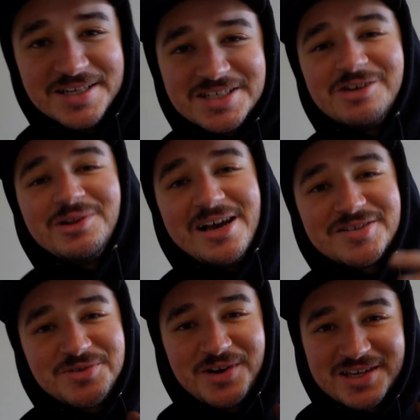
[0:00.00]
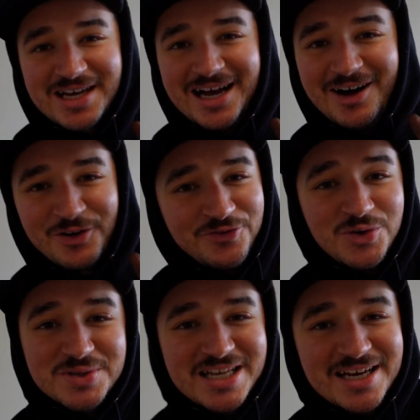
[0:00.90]
is going to allow us to run the car on a full
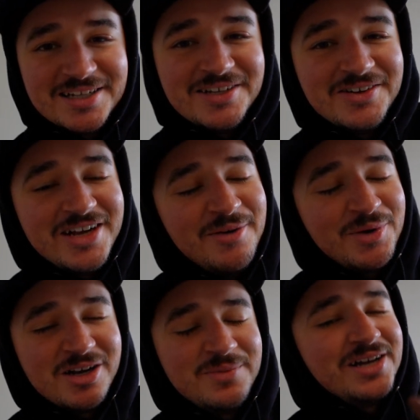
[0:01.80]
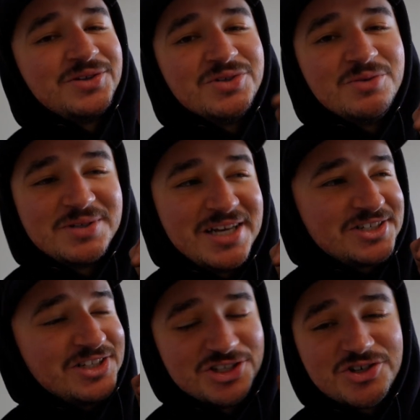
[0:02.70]
standalone, and we're going to be able to do
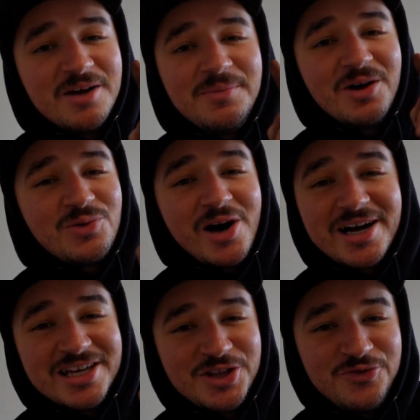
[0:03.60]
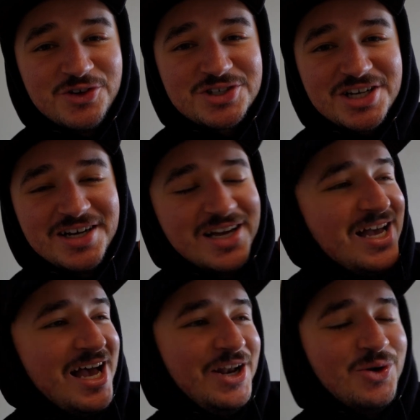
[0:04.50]
potentially drive-by-wire in the future
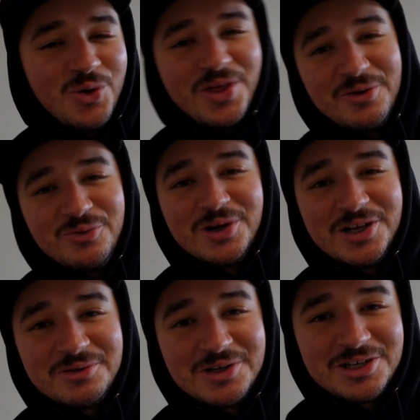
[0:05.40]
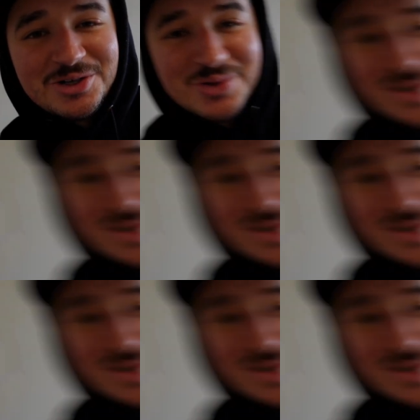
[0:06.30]
and all that really cool